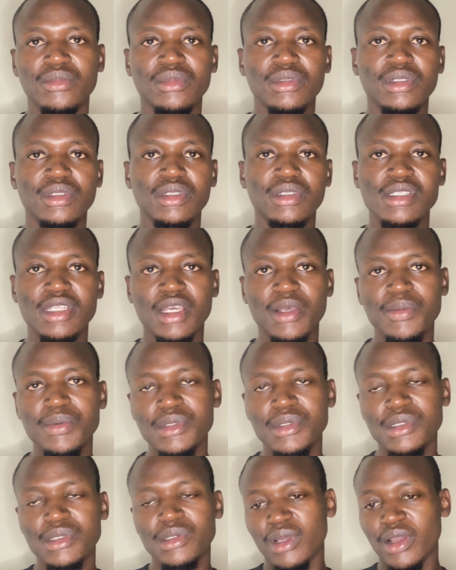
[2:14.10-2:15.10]
steps
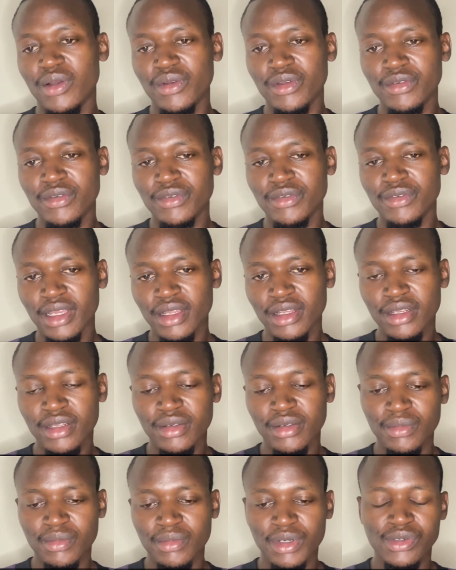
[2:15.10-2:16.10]
where we fail,
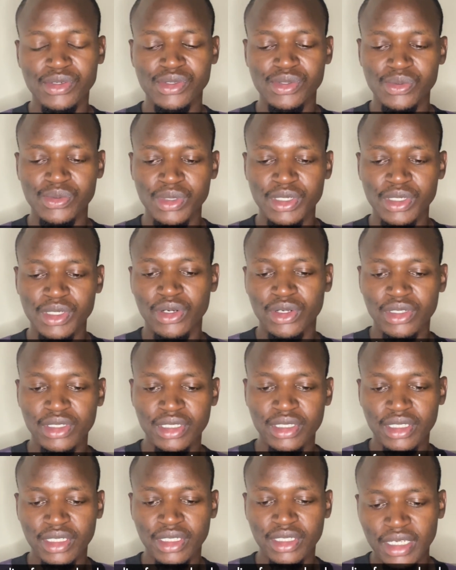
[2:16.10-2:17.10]
because we don't
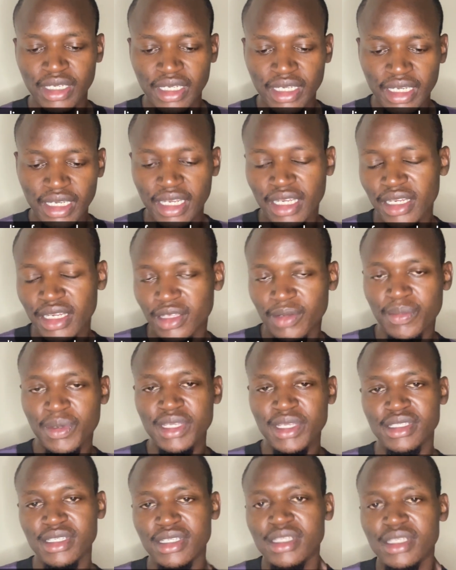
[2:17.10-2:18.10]
get the
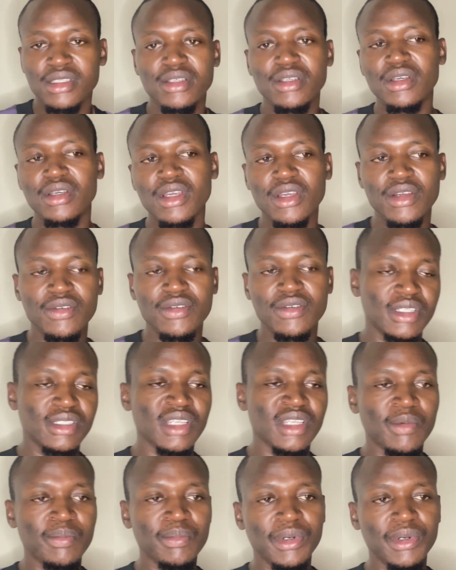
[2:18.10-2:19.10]
basics. For
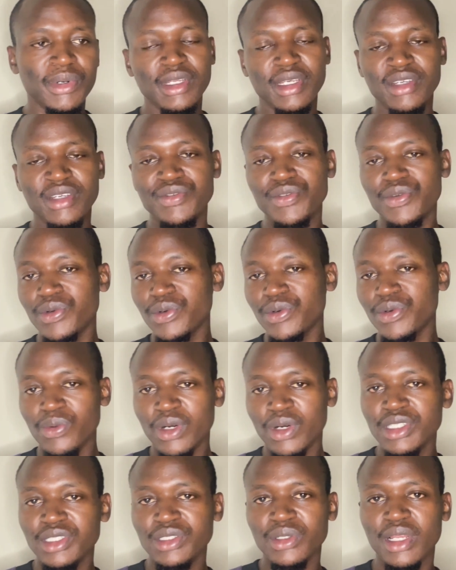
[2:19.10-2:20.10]
example, if you want
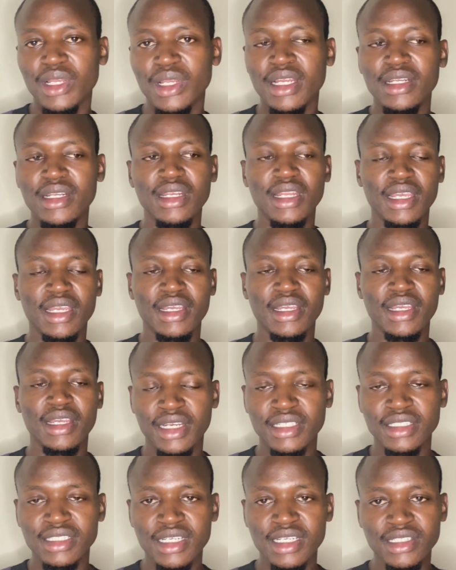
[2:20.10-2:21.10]
to learn like React
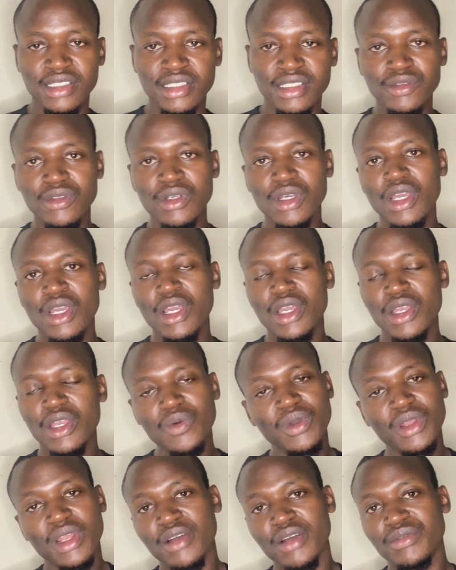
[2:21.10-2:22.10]
Native, you will
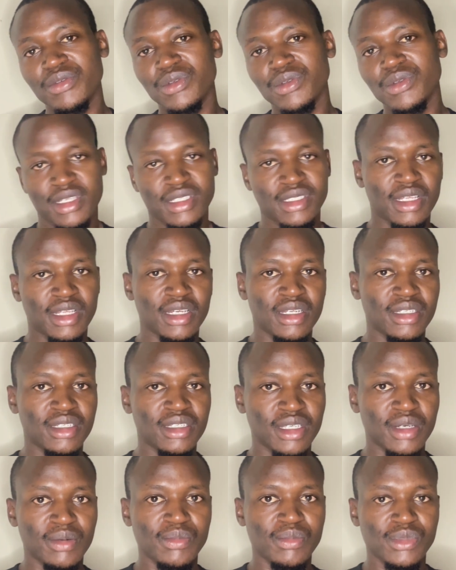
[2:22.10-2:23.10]
have to understand
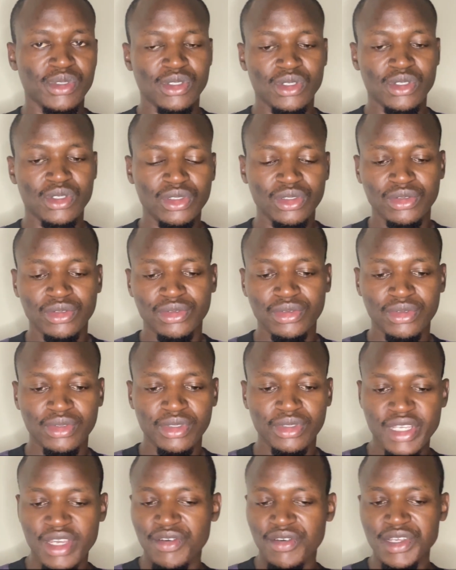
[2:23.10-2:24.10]
some sort of
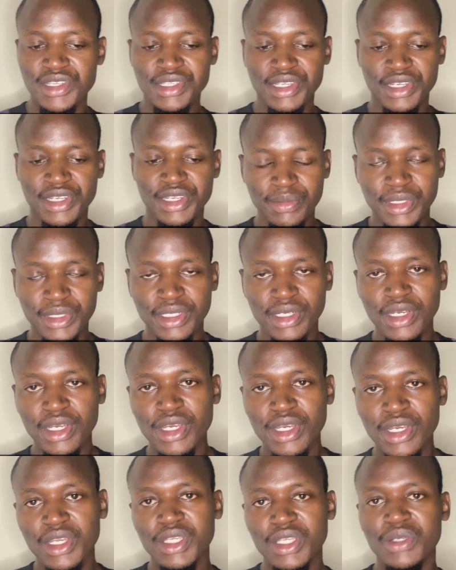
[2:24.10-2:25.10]
JavaScript.
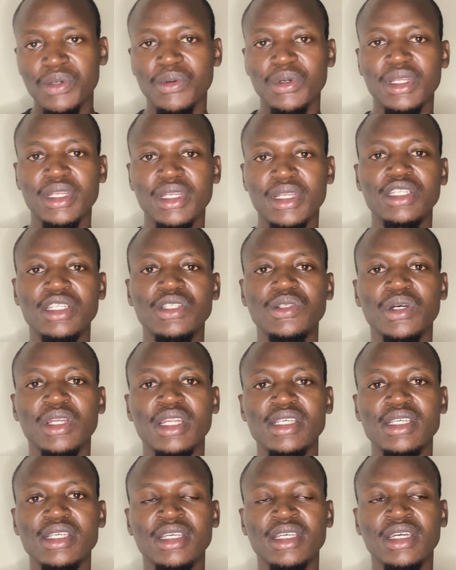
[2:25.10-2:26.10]
You will need to
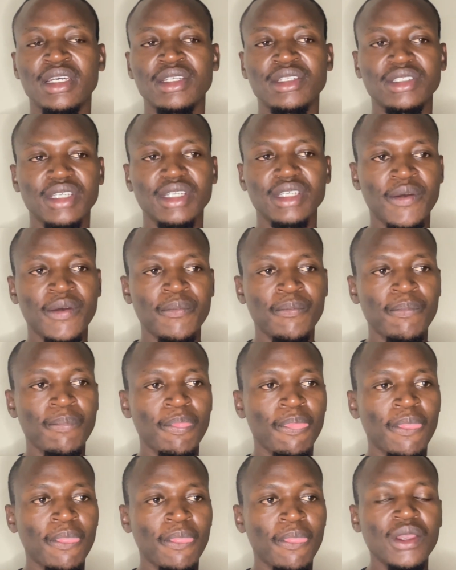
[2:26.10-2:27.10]
understand
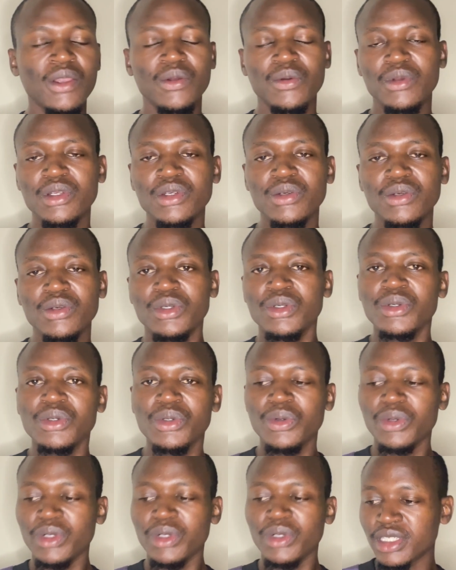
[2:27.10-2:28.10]
you
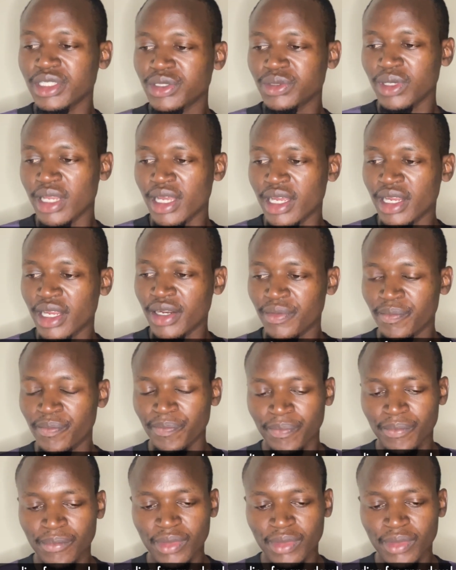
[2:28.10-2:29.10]
will need to learn
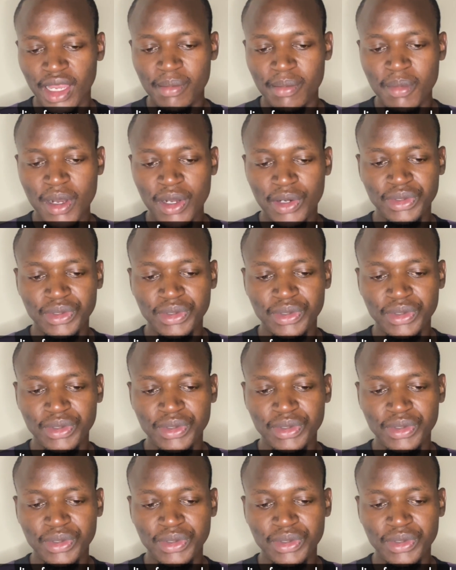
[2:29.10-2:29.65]
about